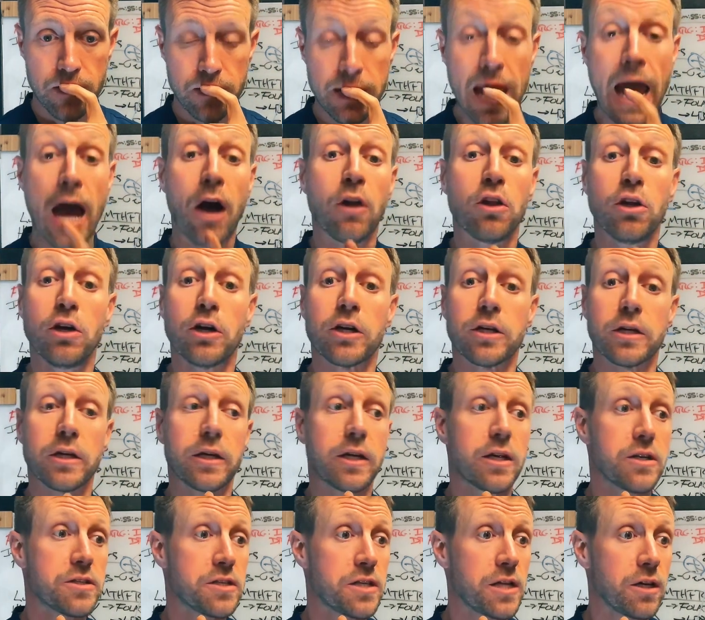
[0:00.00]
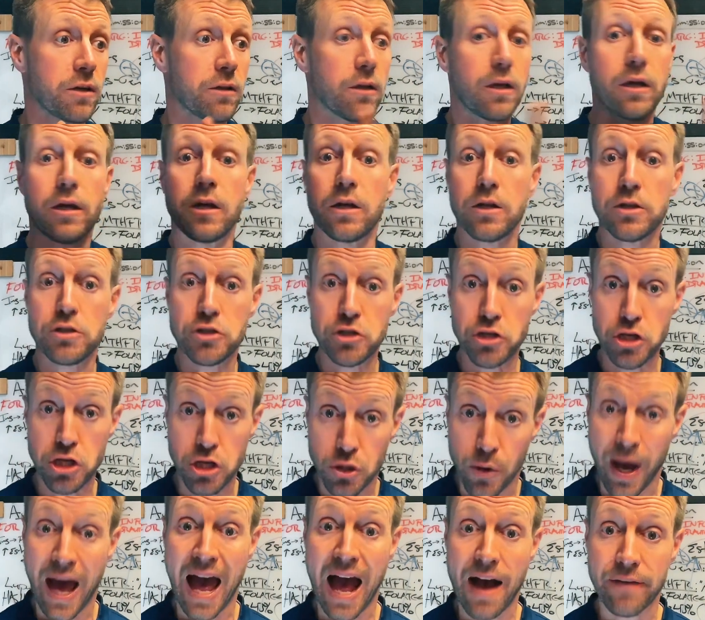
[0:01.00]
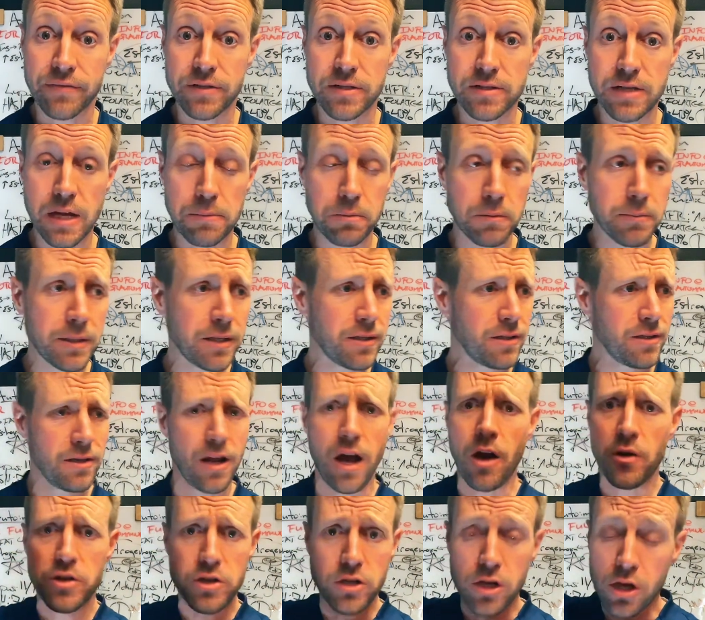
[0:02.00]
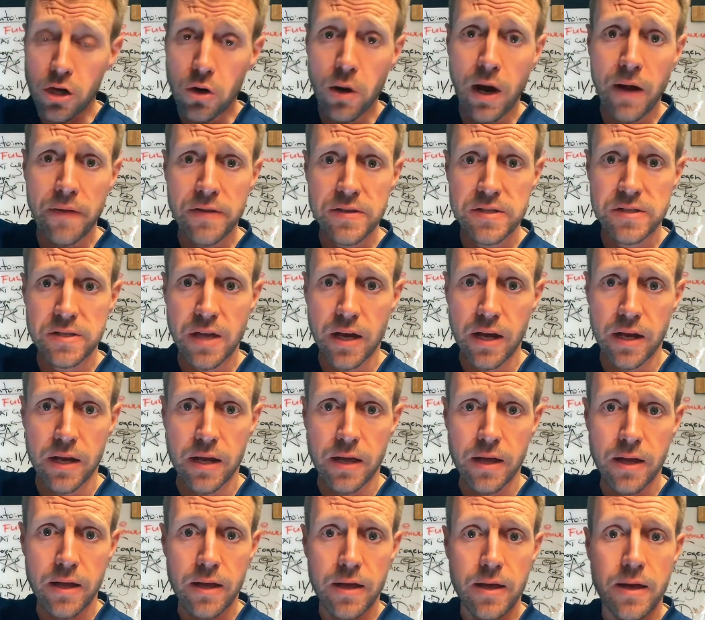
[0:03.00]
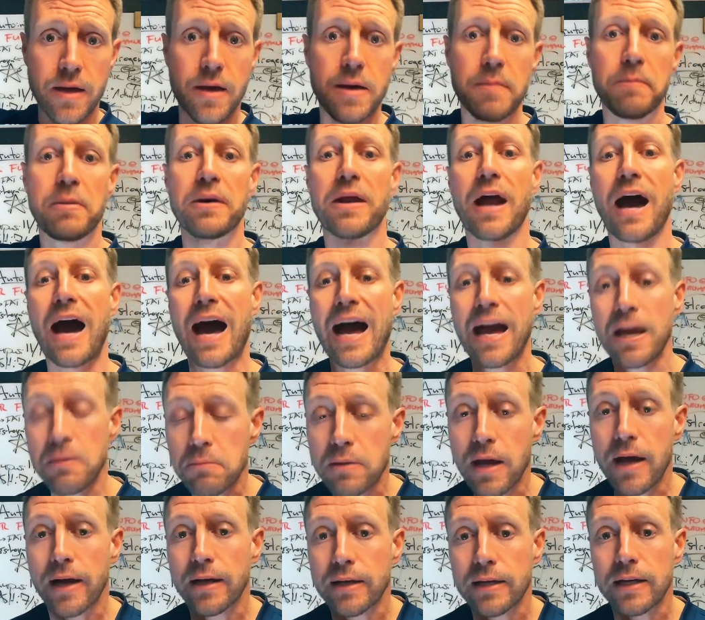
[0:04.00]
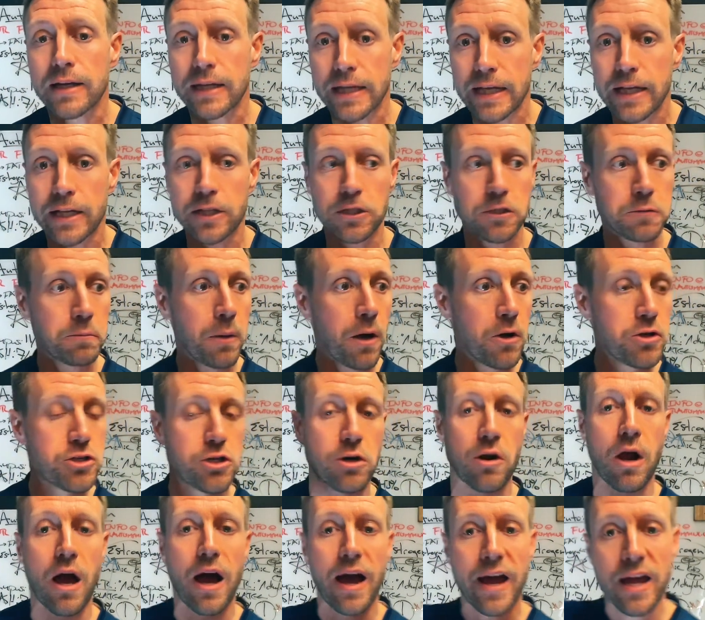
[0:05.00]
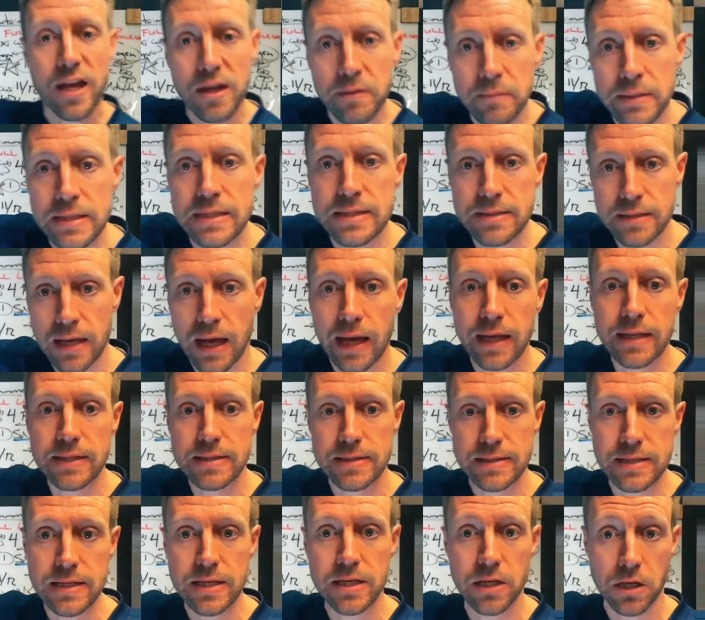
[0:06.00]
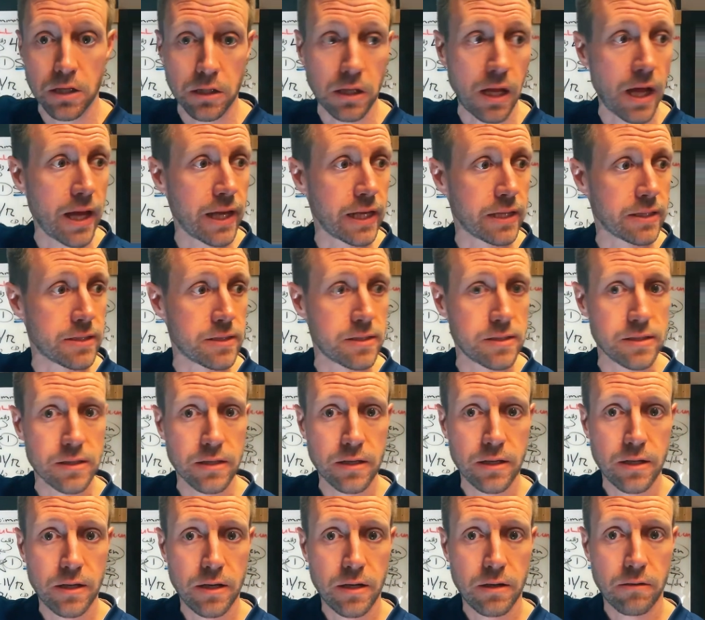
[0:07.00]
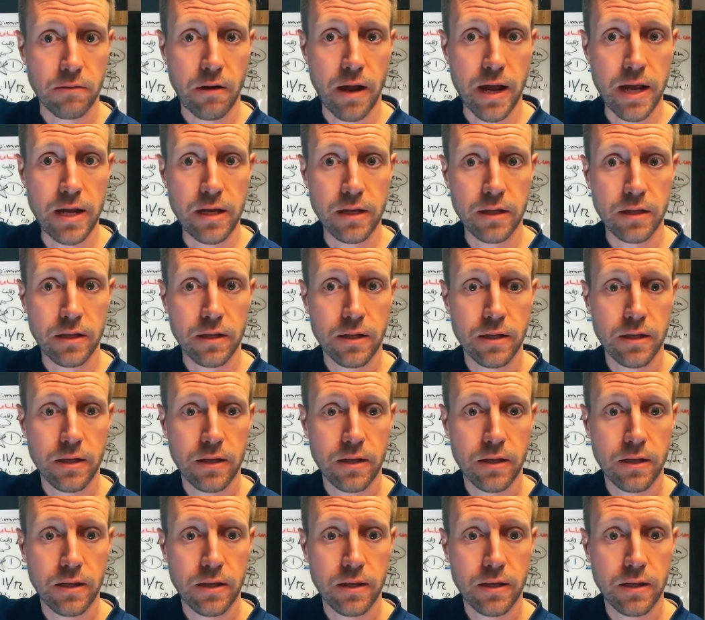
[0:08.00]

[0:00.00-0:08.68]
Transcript: Now, look, here's the deal. Do you have to supplement? No, you can go out in the sun. But I'm not going to get exposure. I am inside seeing clients, right?